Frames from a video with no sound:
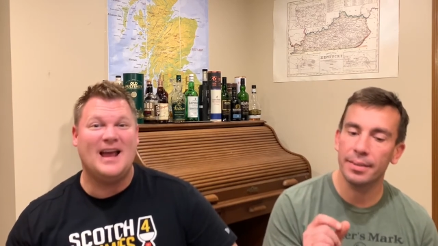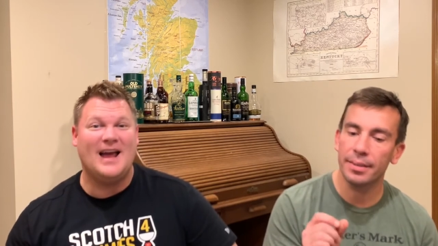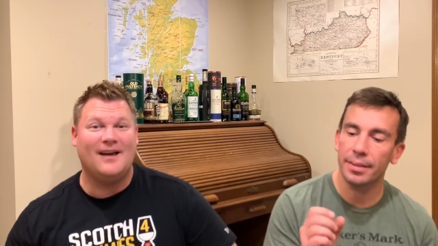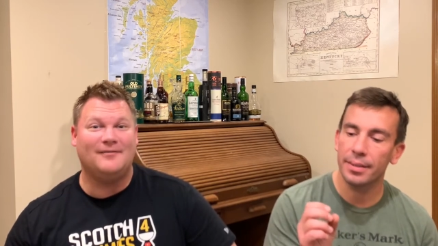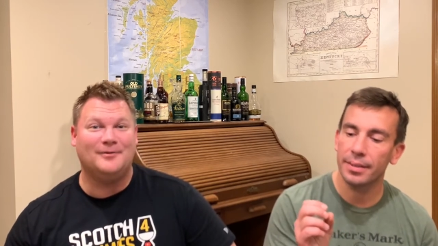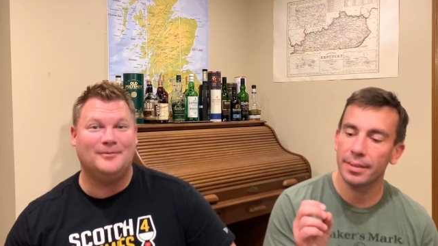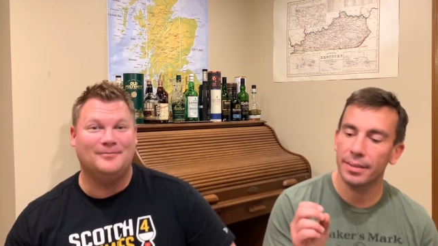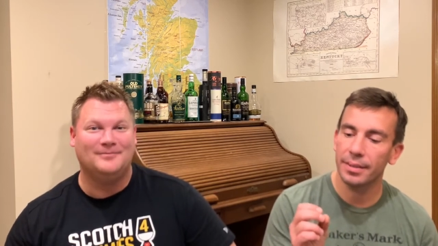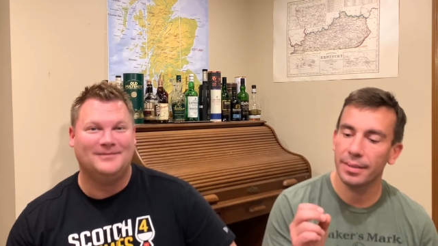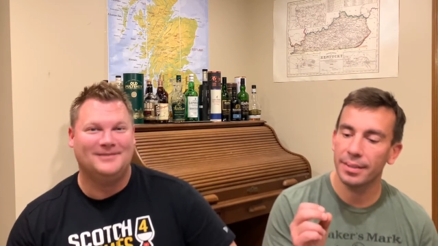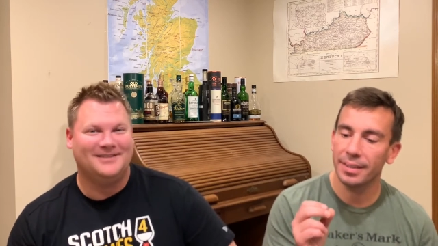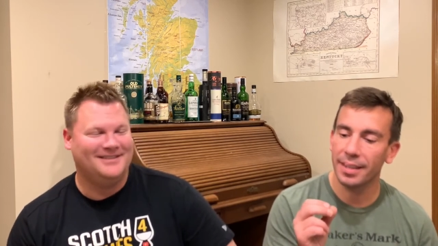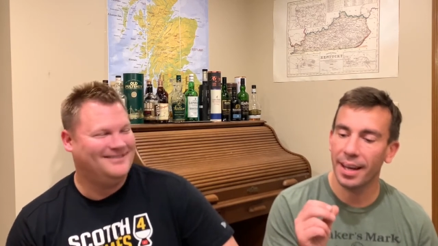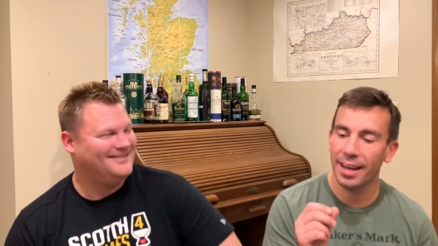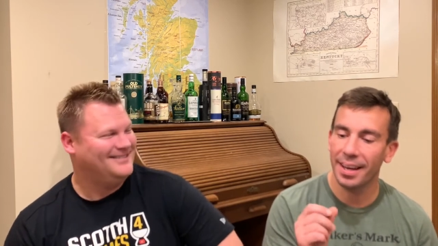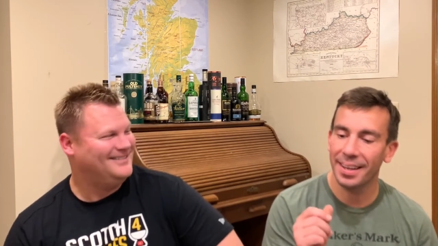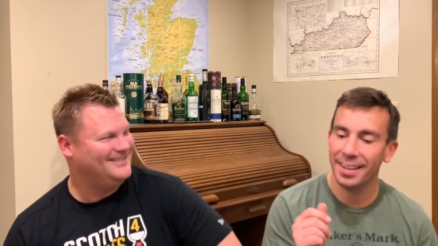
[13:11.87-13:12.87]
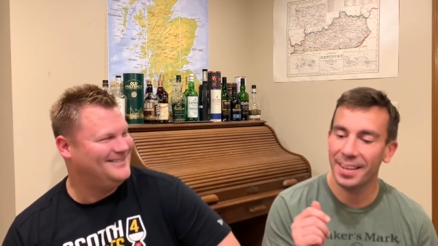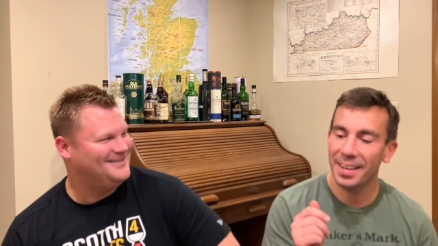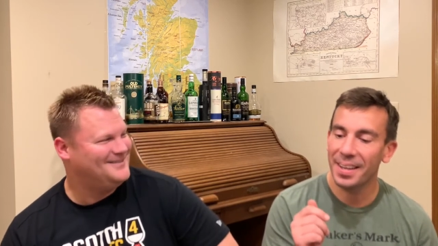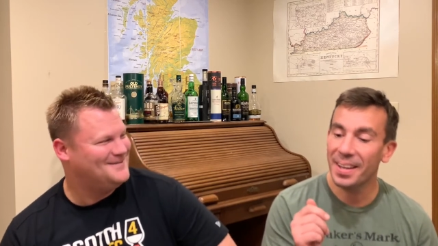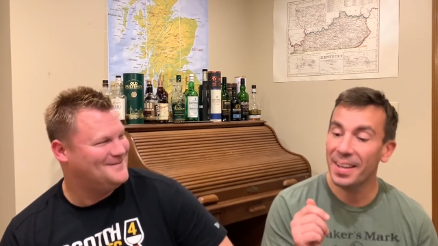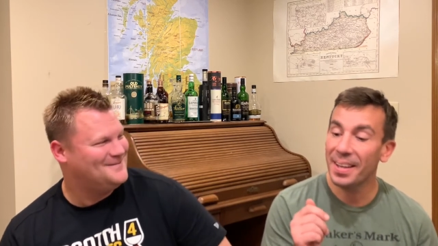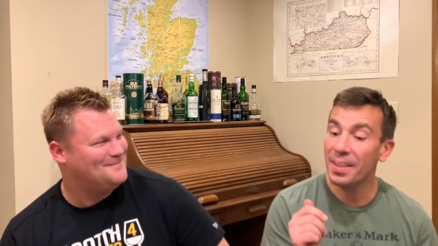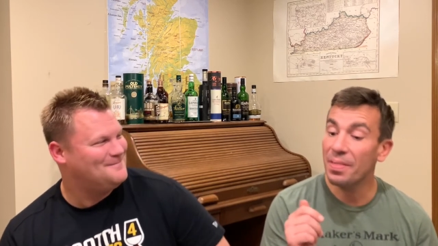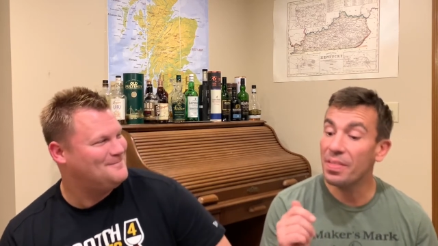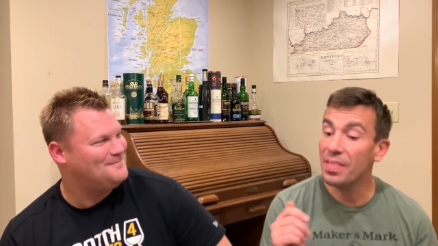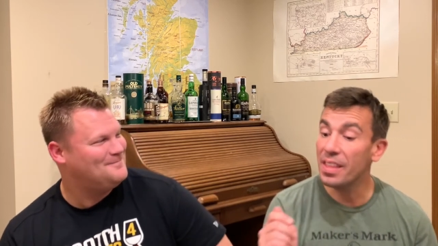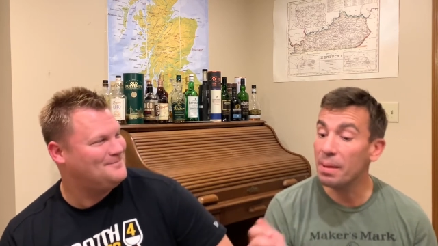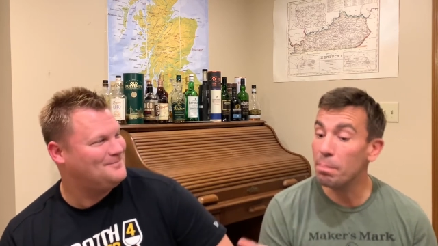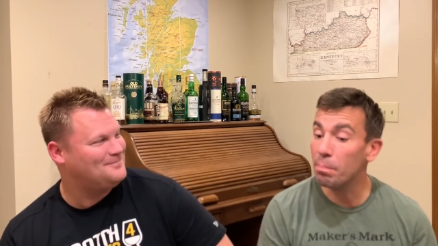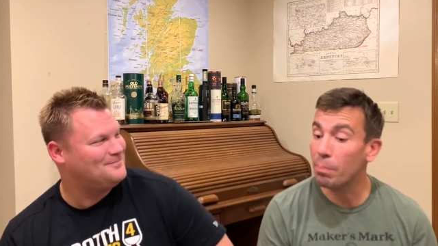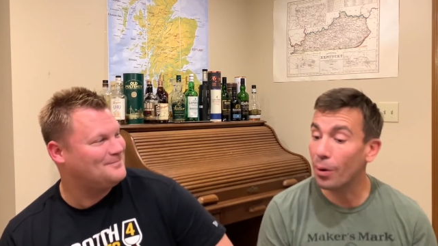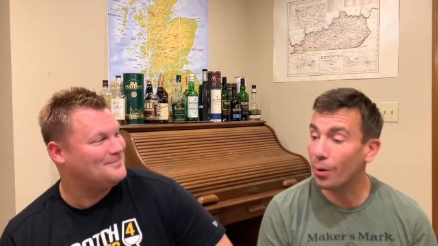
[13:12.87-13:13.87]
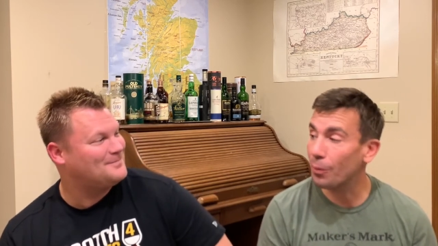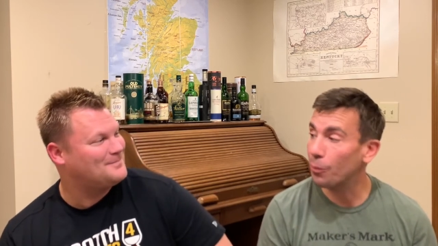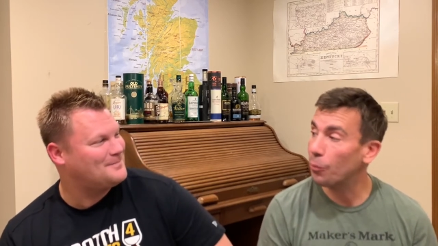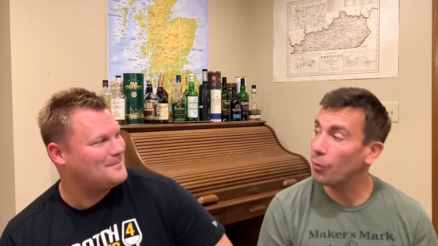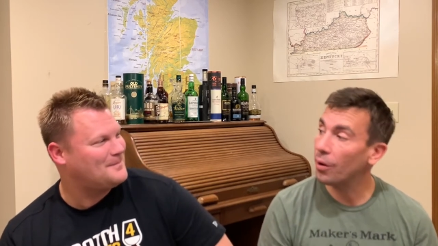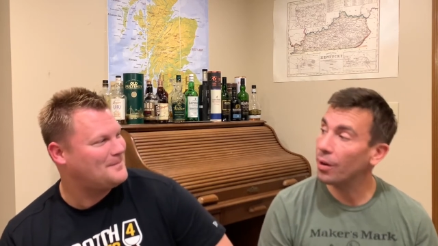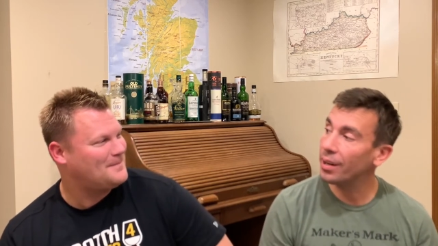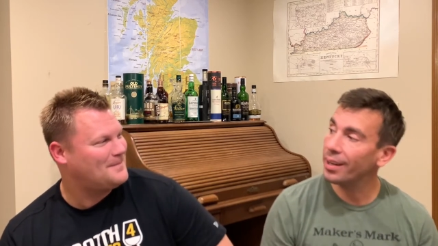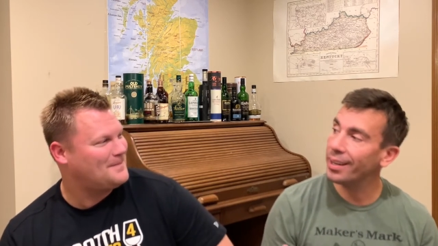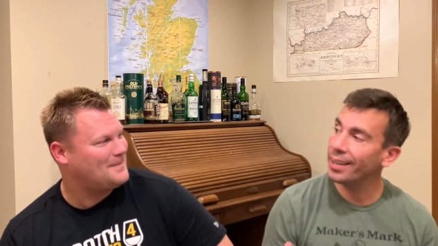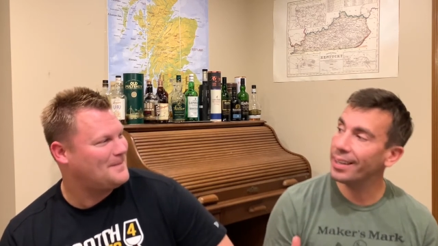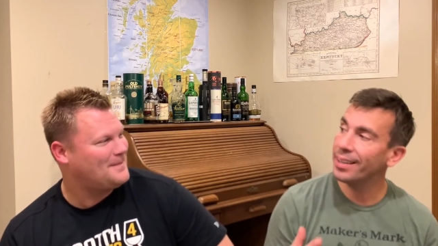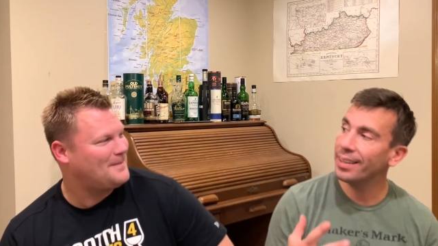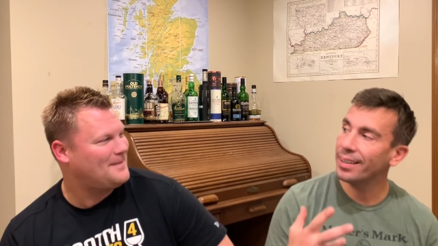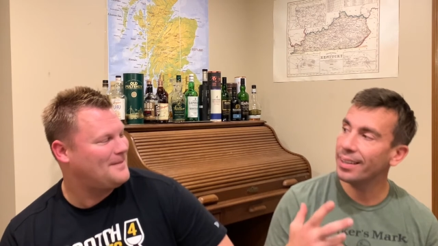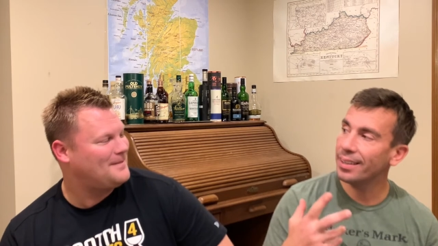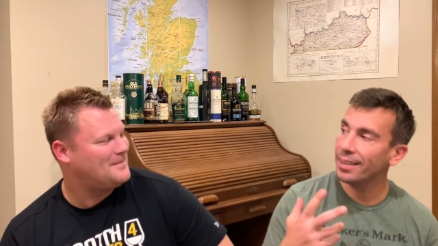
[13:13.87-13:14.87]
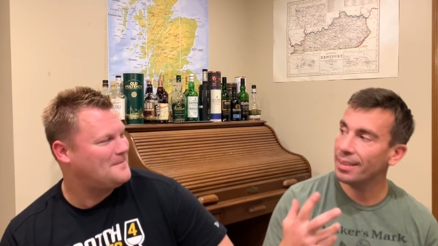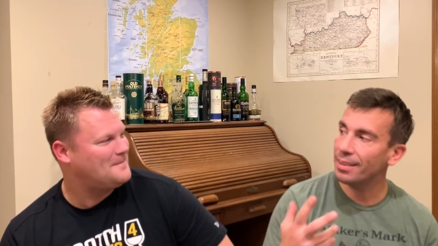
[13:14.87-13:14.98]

Speaker 1: have them. Yeah. The burnt wood,